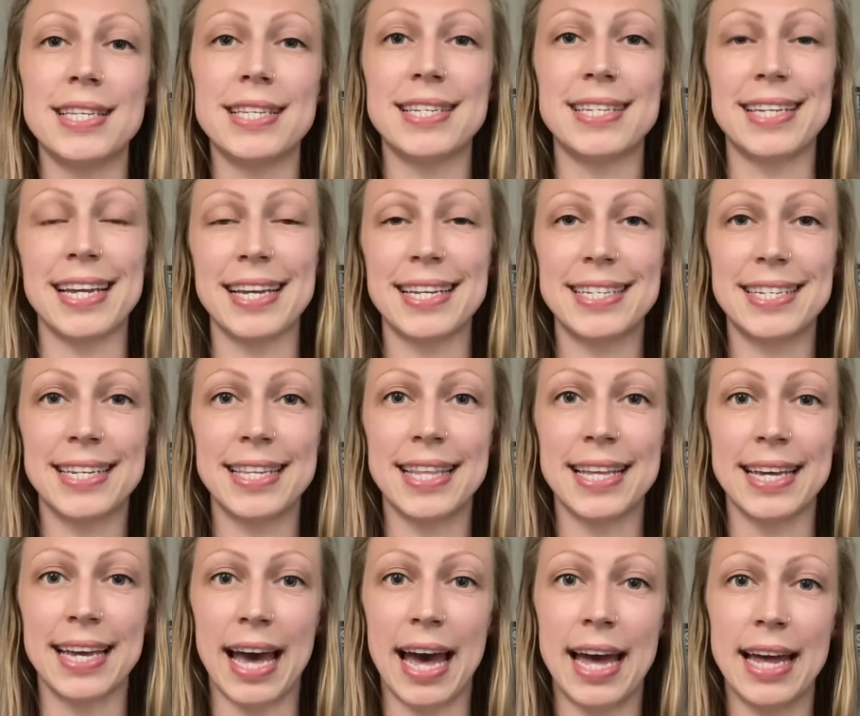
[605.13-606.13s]
sticks to the
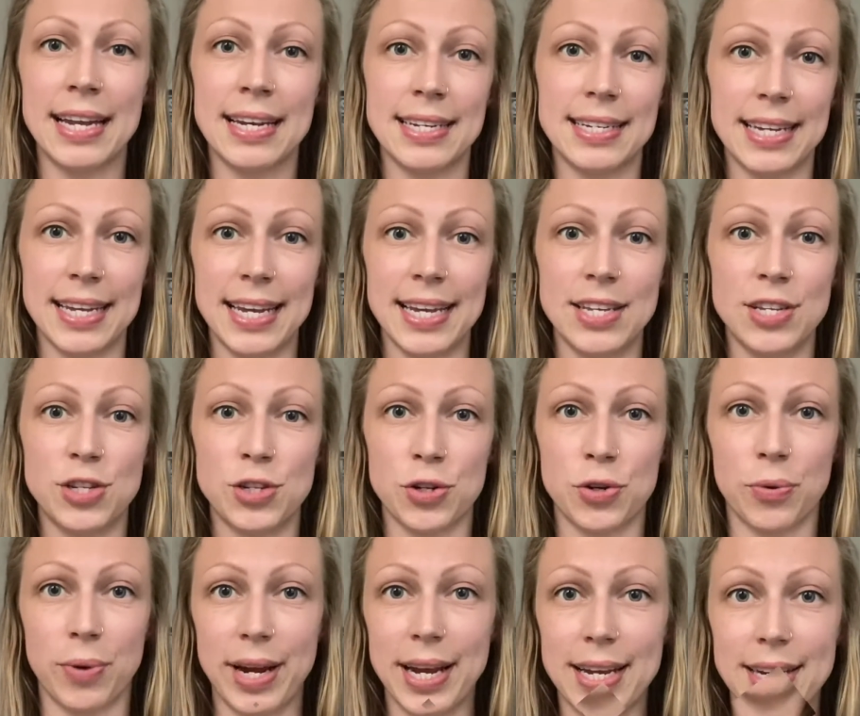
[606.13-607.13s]
gut, and tastes
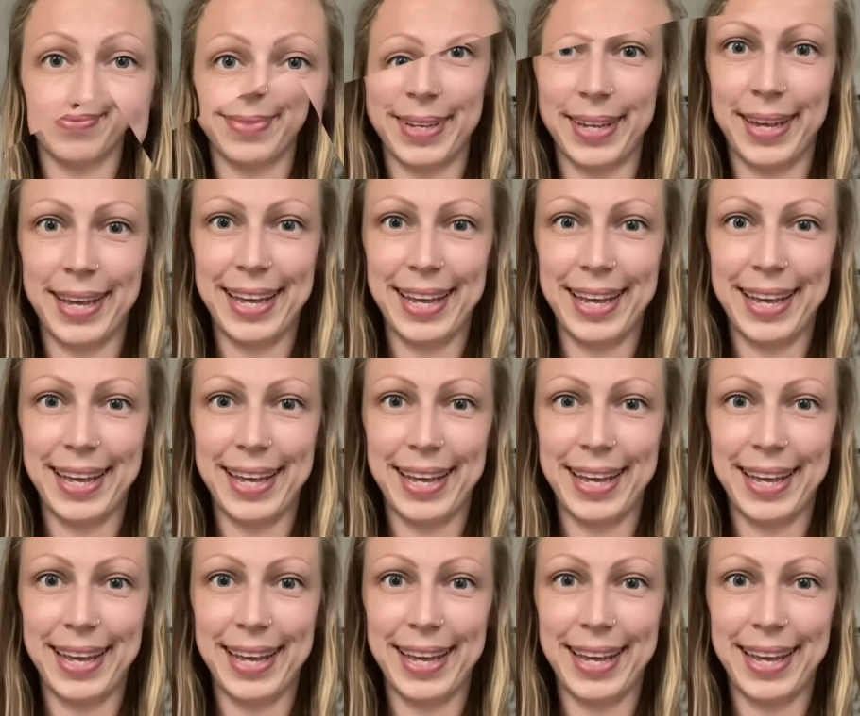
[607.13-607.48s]
great.